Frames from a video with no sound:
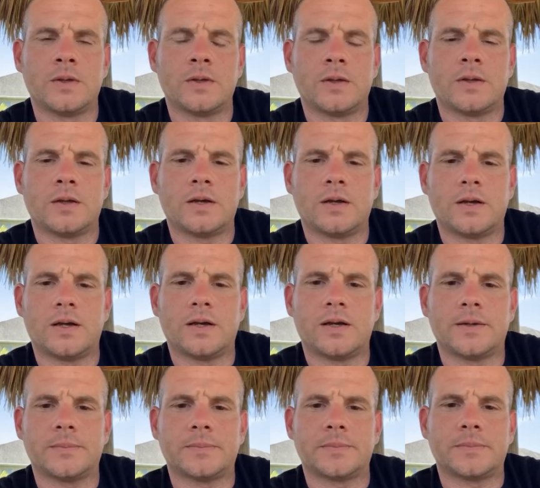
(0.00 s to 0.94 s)

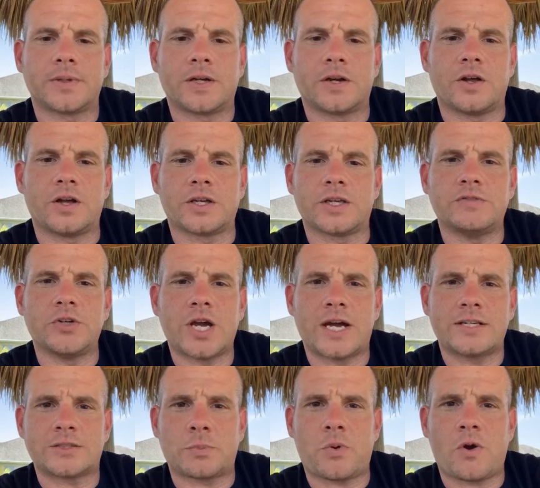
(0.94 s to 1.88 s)
And I'll give you
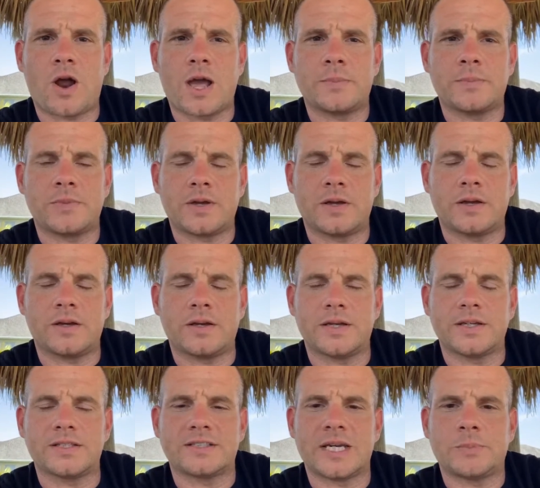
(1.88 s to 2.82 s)
guys a prime
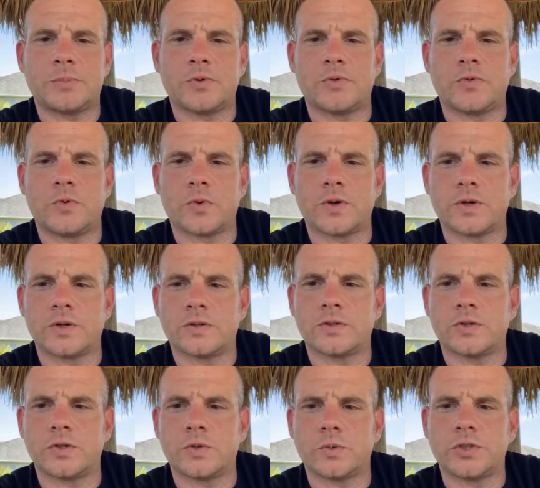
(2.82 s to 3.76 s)
example for it.
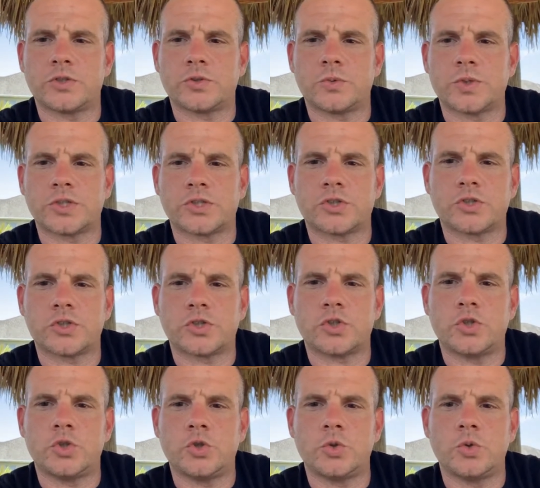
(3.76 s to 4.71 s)
We switched
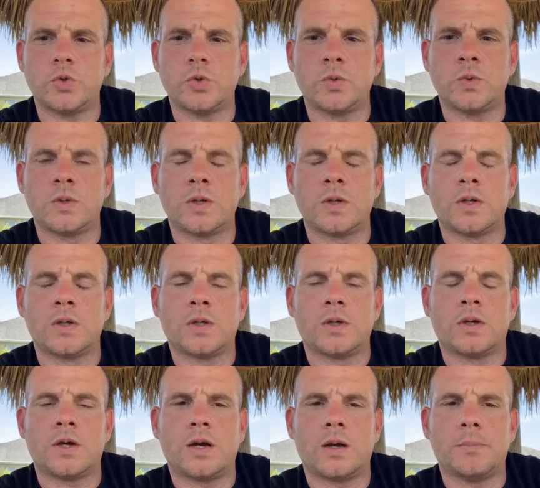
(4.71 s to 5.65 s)
to
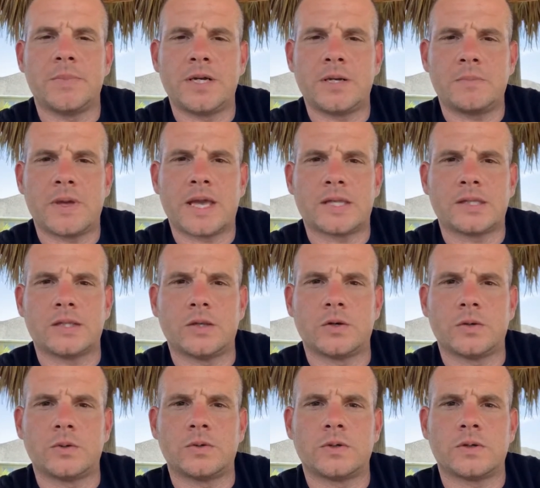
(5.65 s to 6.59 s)
Minuteman
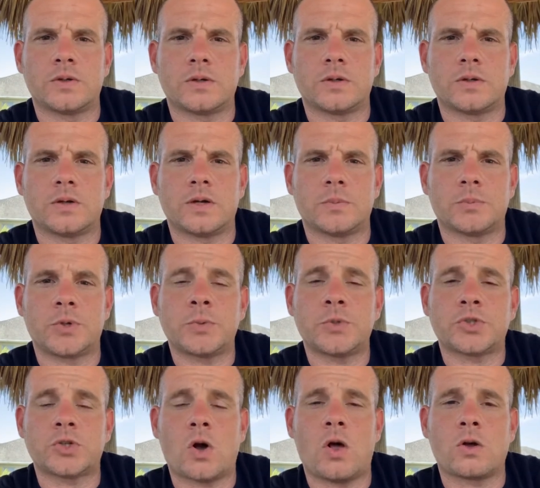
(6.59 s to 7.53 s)
load. Pretty
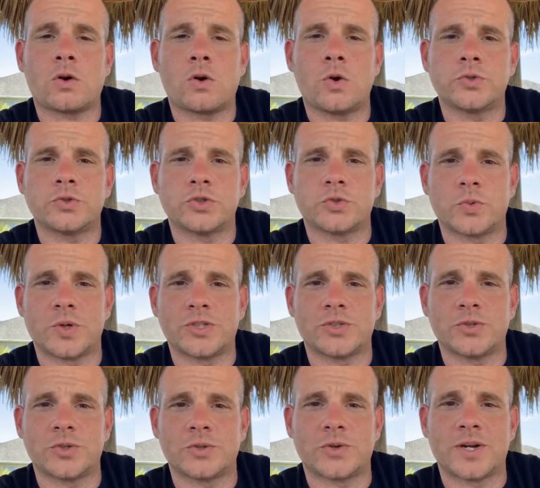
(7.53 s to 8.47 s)
much all our hoses went
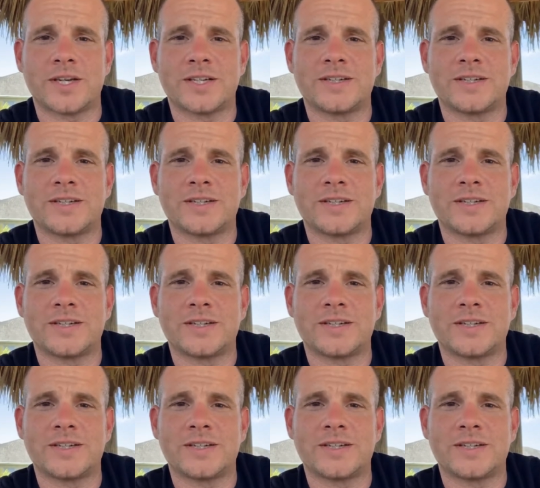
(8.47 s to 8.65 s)
to it, right?